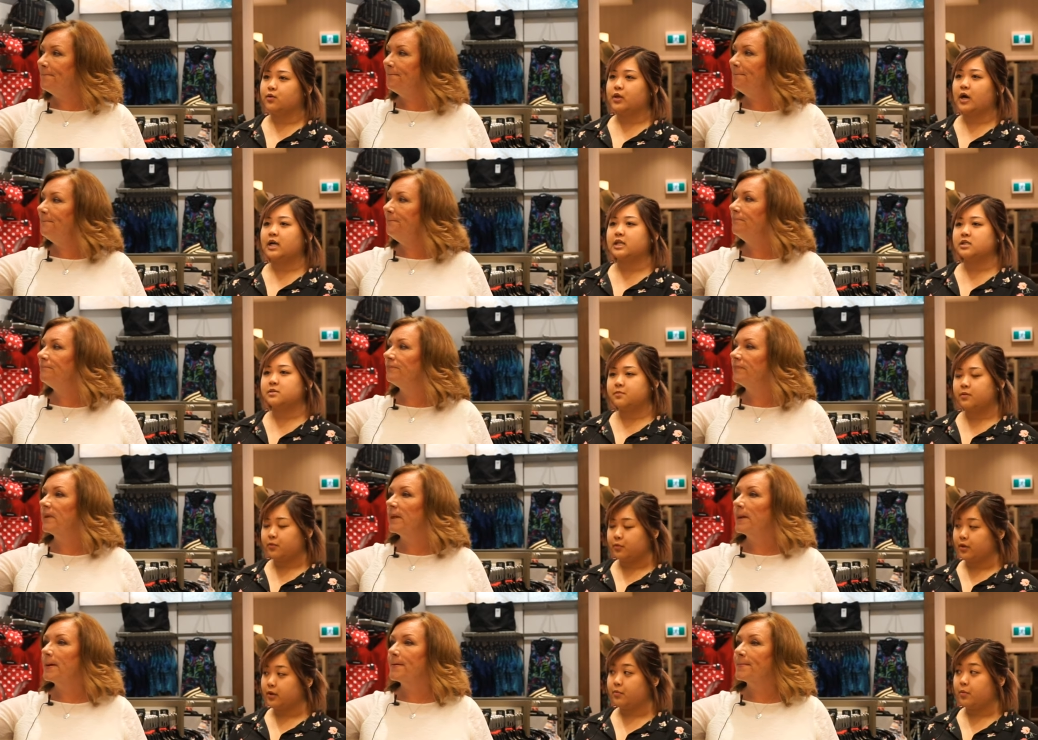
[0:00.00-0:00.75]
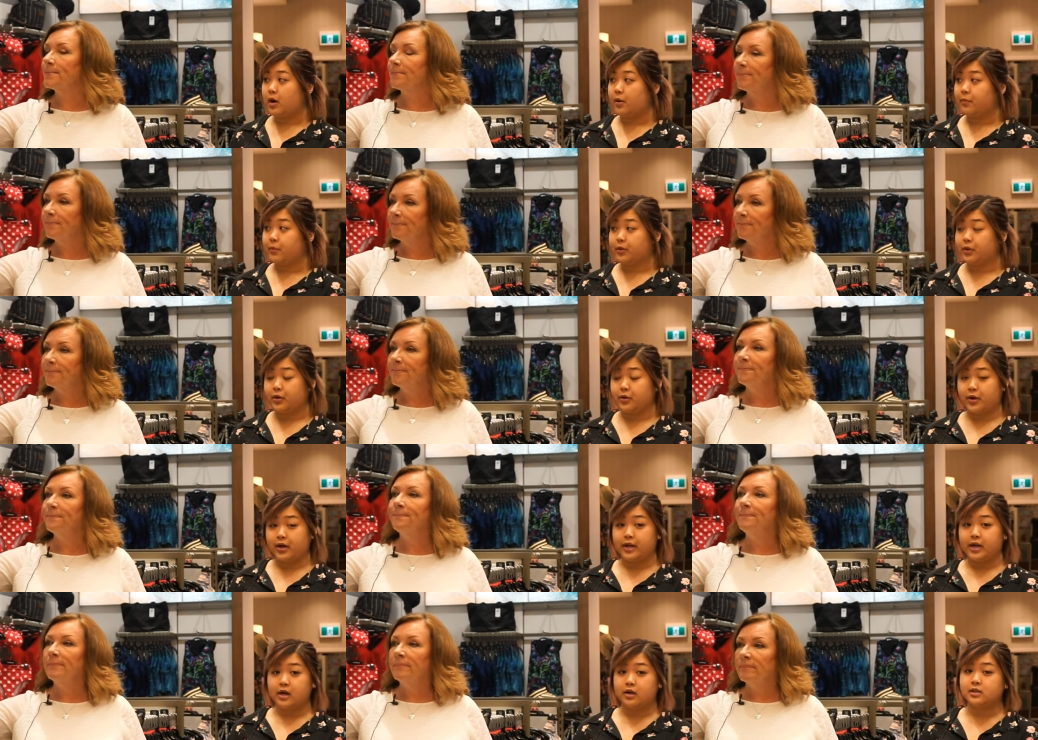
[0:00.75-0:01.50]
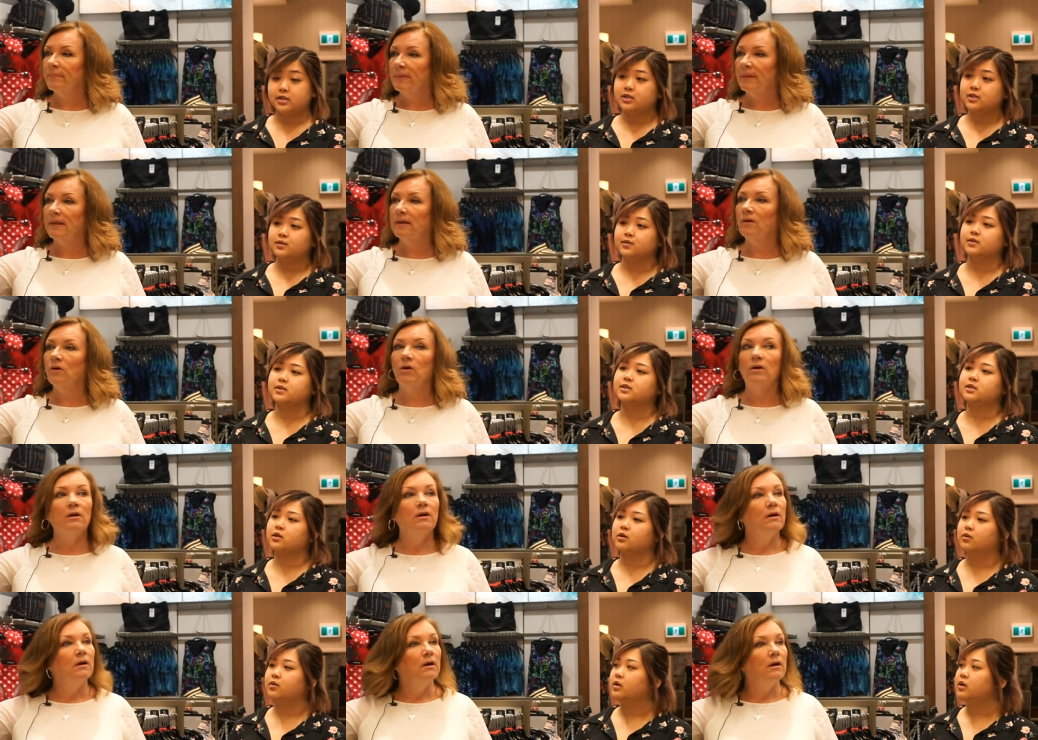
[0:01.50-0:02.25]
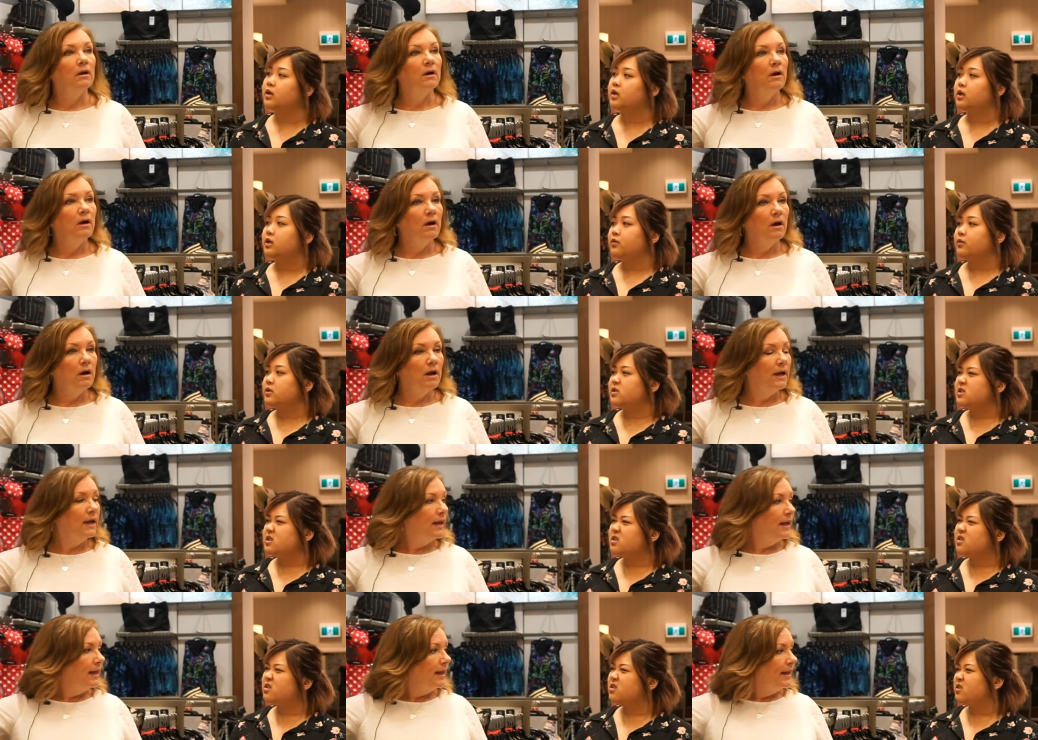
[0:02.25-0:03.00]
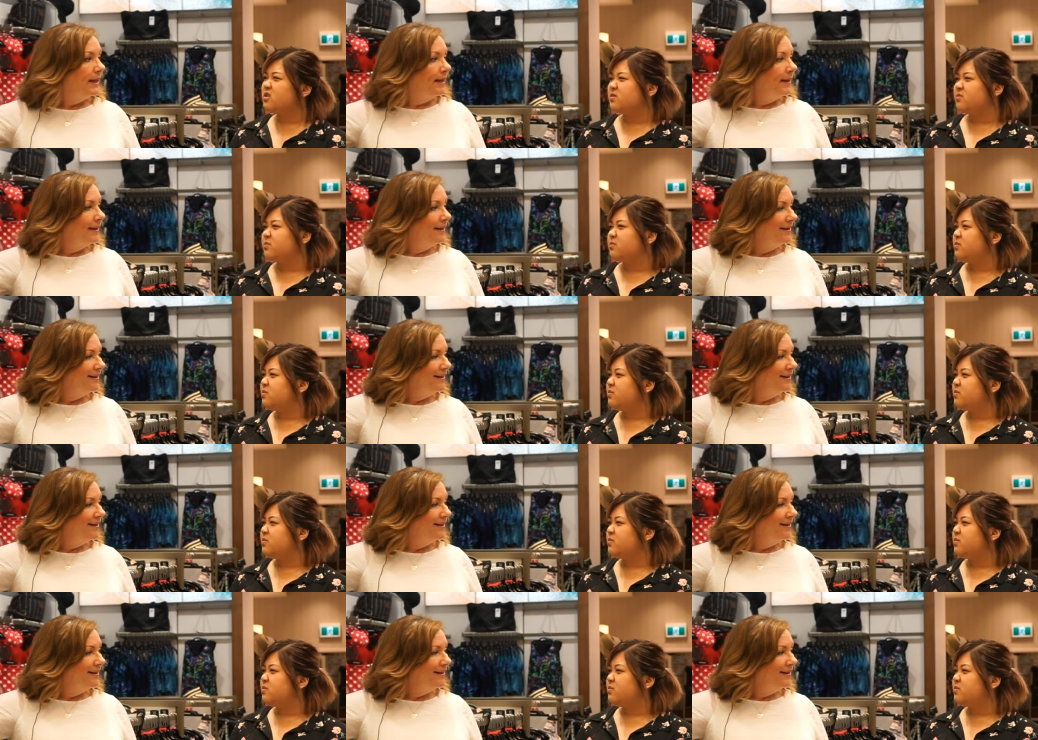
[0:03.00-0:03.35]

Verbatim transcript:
Speaker 1: mm -hmm. that's been really popular right now too. So seeing a little